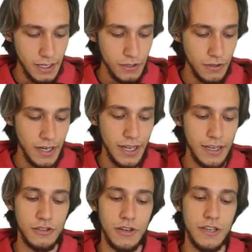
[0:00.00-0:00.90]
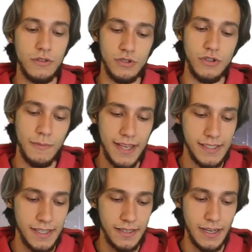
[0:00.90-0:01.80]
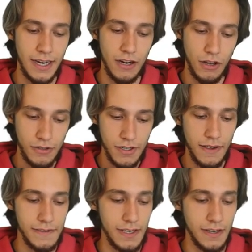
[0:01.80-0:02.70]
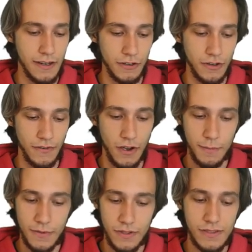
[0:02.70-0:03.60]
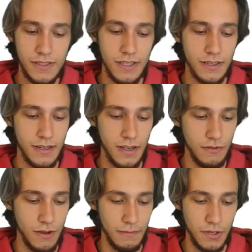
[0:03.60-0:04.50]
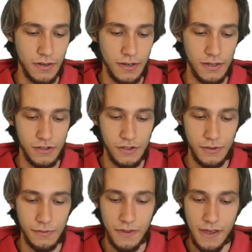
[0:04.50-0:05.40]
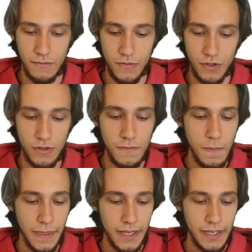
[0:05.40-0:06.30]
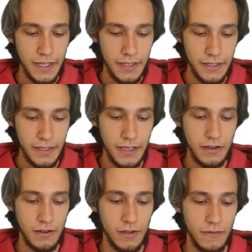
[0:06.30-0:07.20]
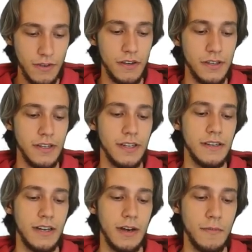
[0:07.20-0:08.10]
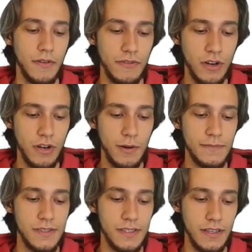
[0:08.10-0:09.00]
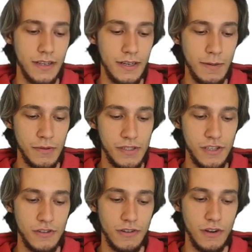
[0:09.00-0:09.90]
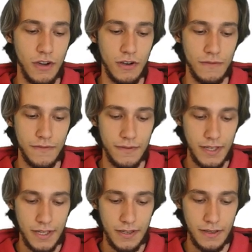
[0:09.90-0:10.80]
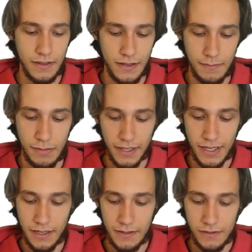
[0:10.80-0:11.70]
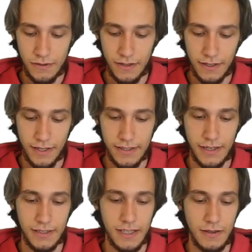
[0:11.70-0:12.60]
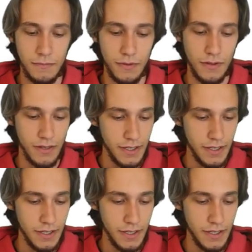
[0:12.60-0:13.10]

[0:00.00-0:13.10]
you can actually customize it a lot. I've seen a lot of options and now I'm gonna show them to you. In here, you've got uh, the number of columns, uh, the position of uh, the plugin. So an, as an example,